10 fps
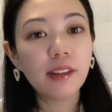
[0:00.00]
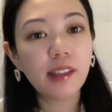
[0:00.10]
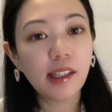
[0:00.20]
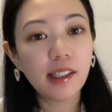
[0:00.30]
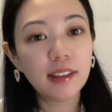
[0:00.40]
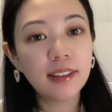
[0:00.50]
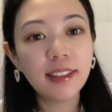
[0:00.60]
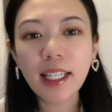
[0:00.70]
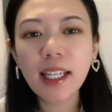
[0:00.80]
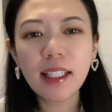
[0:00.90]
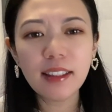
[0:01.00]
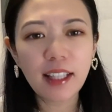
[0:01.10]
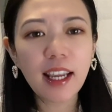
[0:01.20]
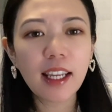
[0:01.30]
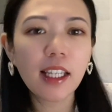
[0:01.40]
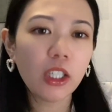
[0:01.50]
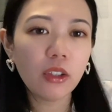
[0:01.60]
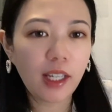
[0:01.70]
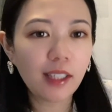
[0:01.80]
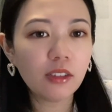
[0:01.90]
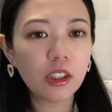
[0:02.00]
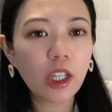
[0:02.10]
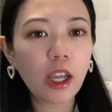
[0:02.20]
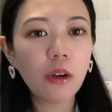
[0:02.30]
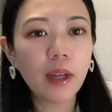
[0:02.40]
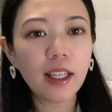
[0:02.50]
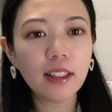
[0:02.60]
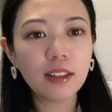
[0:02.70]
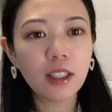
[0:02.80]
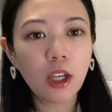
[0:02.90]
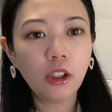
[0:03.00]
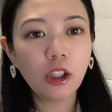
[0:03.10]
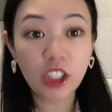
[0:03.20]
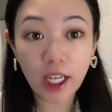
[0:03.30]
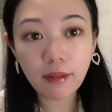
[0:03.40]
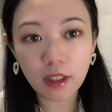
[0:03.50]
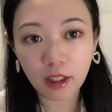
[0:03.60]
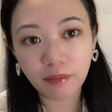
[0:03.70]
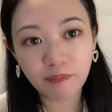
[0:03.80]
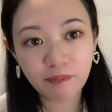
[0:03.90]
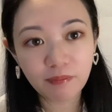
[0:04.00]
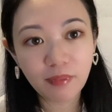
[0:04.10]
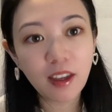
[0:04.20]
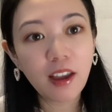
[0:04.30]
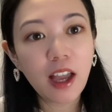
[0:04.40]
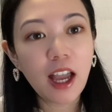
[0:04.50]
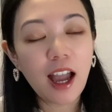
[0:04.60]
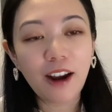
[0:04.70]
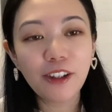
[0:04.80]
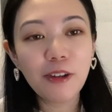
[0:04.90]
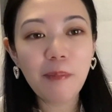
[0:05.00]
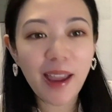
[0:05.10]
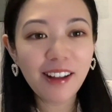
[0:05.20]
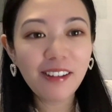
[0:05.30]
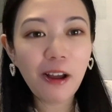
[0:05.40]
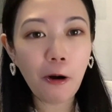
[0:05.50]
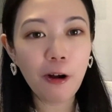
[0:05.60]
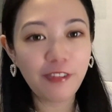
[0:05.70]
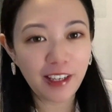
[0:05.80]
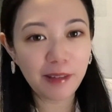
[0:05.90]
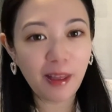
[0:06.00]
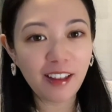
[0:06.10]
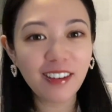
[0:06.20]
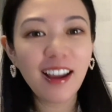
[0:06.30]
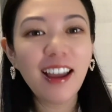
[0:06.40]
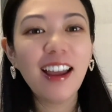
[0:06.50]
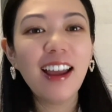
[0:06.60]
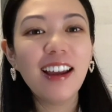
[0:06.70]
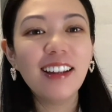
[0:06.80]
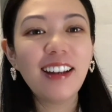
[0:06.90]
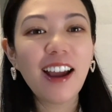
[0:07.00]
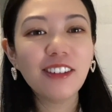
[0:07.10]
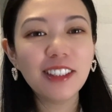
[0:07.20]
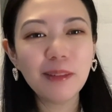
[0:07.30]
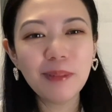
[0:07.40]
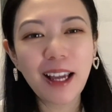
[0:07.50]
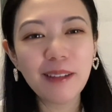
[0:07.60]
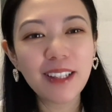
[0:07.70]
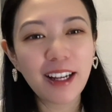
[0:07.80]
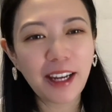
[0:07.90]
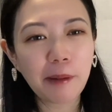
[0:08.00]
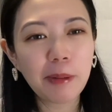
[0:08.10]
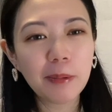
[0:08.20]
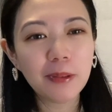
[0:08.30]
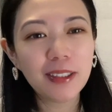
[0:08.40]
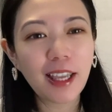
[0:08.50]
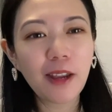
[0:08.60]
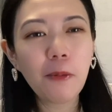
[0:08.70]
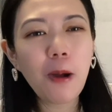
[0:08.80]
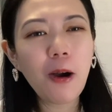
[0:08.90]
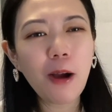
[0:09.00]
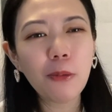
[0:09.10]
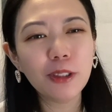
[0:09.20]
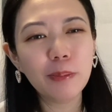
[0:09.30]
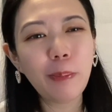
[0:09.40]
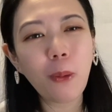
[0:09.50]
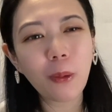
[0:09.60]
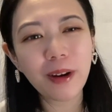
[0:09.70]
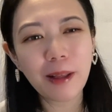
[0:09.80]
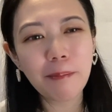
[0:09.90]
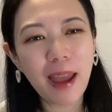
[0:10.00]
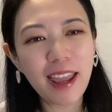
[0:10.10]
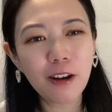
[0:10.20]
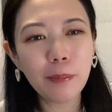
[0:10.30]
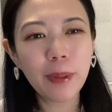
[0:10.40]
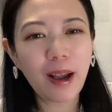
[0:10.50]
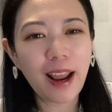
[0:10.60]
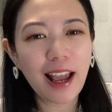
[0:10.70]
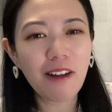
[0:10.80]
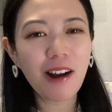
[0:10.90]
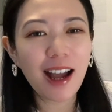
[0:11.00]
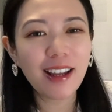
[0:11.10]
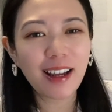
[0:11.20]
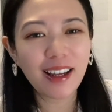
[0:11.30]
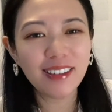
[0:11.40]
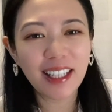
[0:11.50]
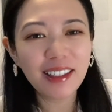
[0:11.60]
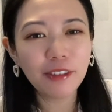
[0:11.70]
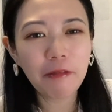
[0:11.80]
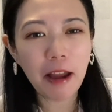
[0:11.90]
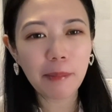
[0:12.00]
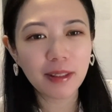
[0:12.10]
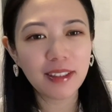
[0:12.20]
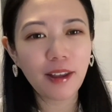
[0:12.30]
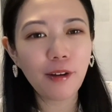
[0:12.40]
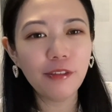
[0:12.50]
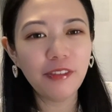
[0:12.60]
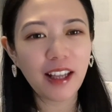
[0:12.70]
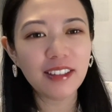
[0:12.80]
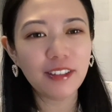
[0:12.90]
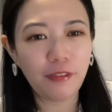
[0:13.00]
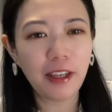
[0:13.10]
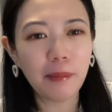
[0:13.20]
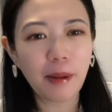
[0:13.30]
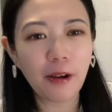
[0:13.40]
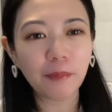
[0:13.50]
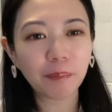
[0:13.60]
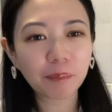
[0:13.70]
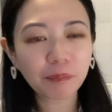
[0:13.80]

The second thing you need to know is your gender. Are you male or female? Now, sometimes I hear people say, well, I was born a male, but now I identify myself as a female.